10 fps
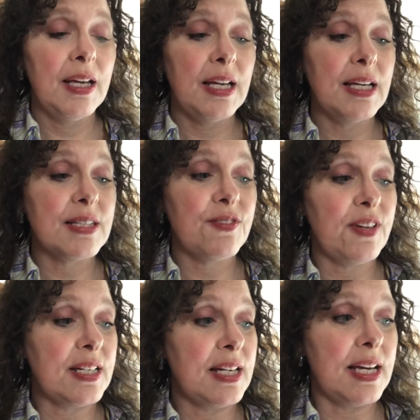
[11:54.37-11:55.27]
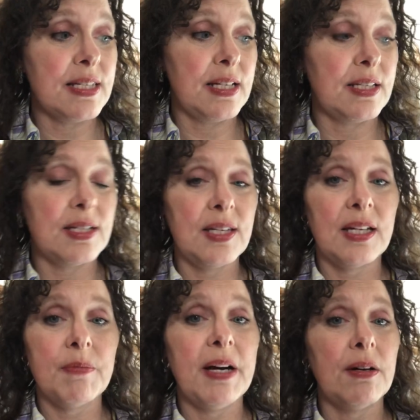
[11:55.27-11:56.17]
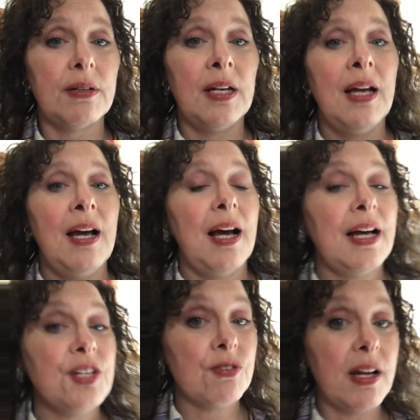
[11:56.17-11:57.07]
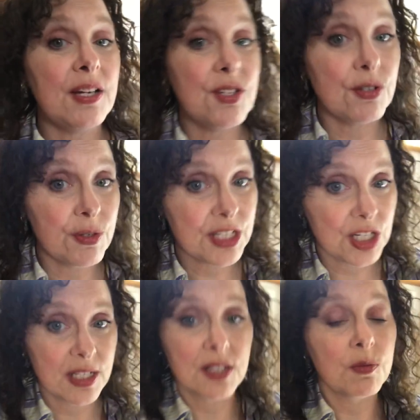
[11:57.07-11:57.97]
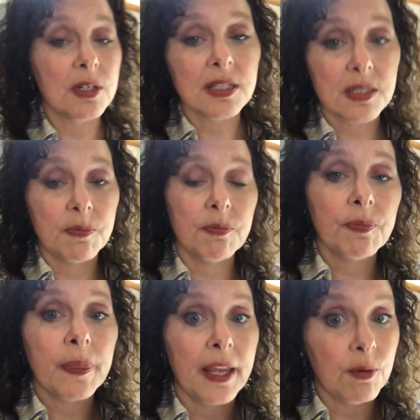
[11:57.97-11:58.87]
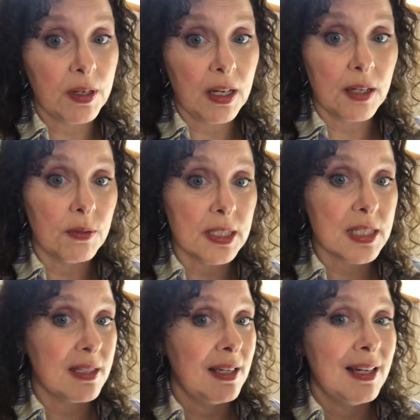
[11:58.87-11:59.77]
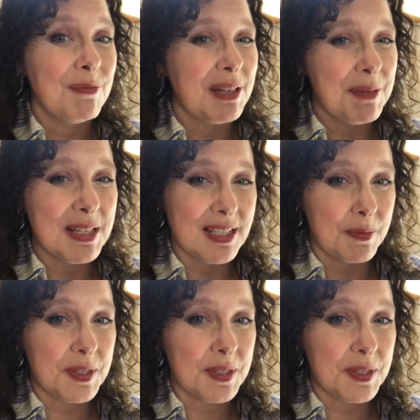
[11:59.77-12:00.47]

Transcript: It's fantastic to think about. I try to do what Jesus wants and what God wants, but I mess up